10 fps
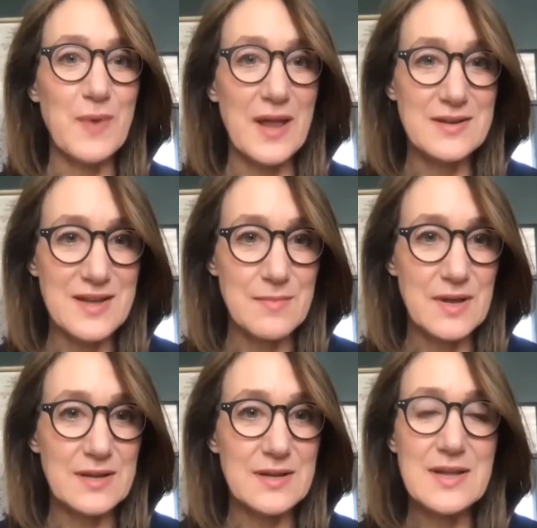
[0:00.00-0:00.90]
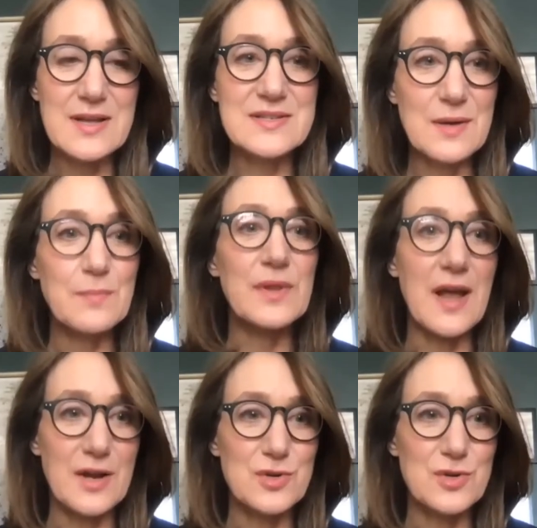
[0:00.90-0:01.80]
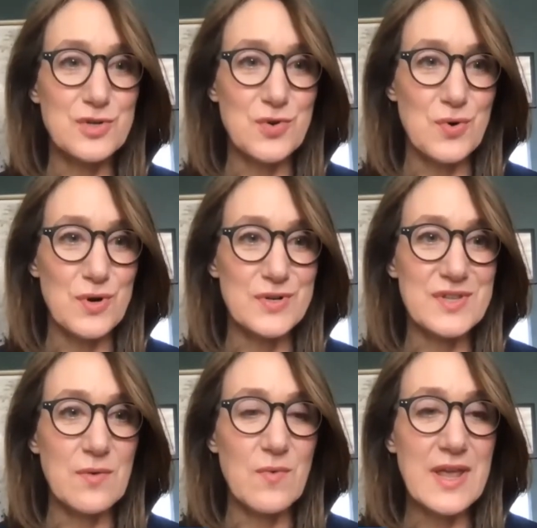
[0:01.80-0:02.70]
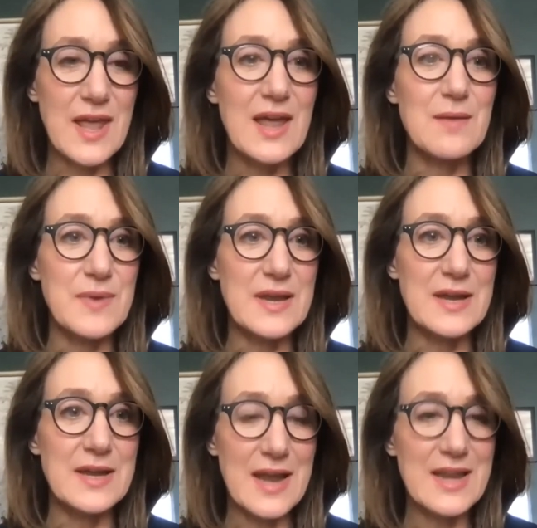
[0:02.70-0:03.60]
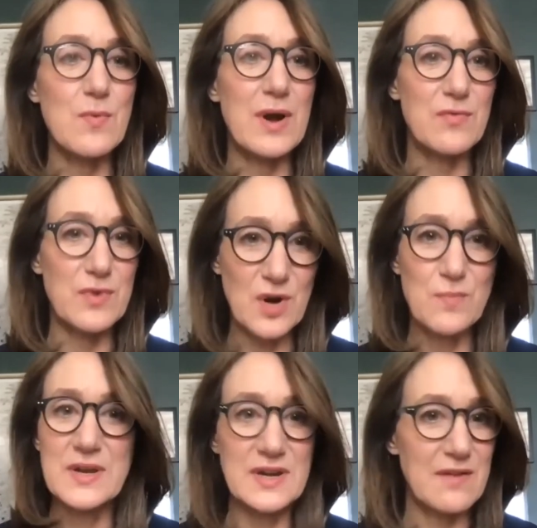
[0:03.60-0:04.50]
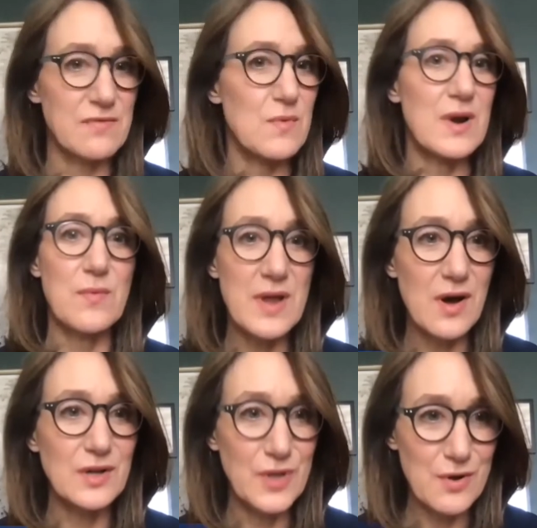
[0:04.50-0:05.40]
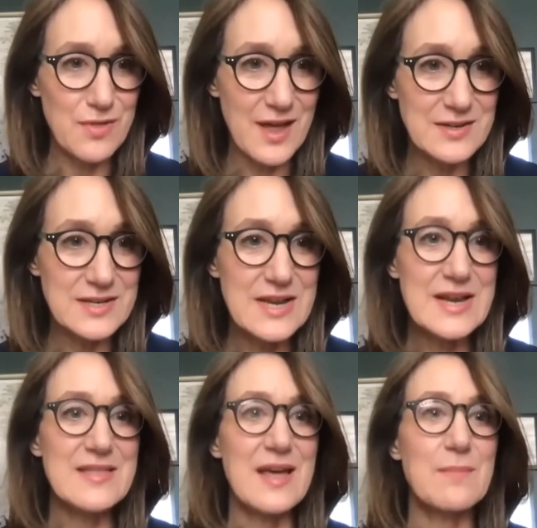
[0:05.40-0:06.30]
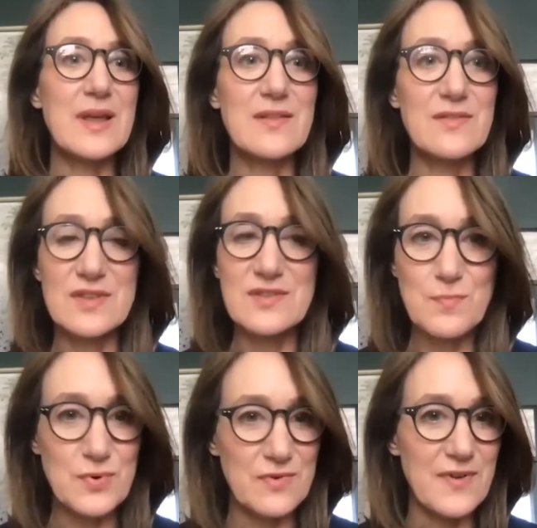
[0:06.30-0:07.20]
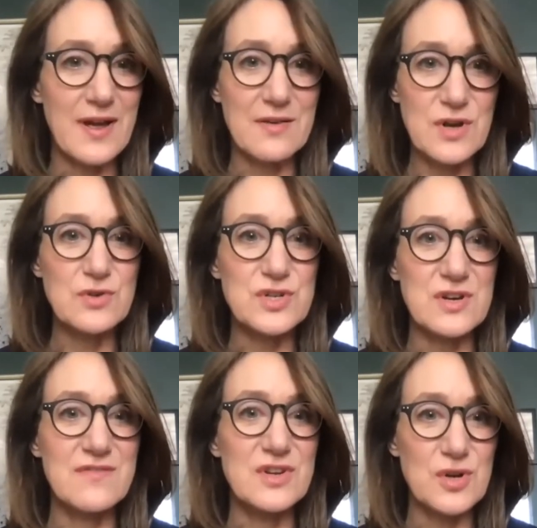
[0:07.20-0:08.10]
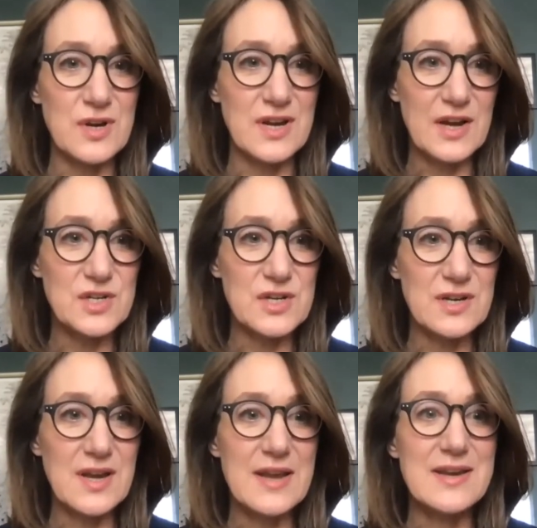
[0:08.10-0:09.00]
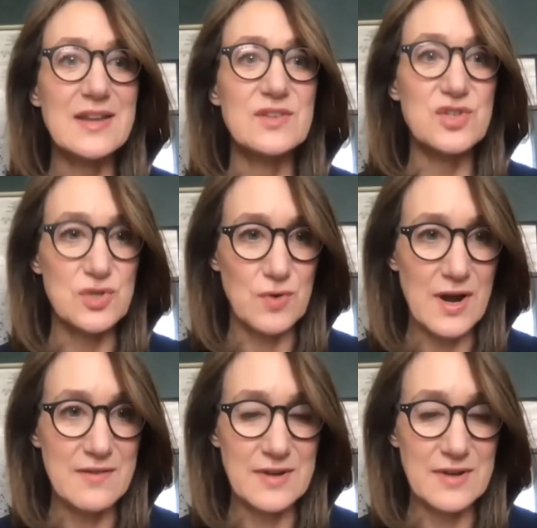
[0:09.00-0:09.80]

pandemic simply underscores that we can't beat it anywhere if we don't beat it everywhere. We all know that. That means this profound notion of interconnection needs to drive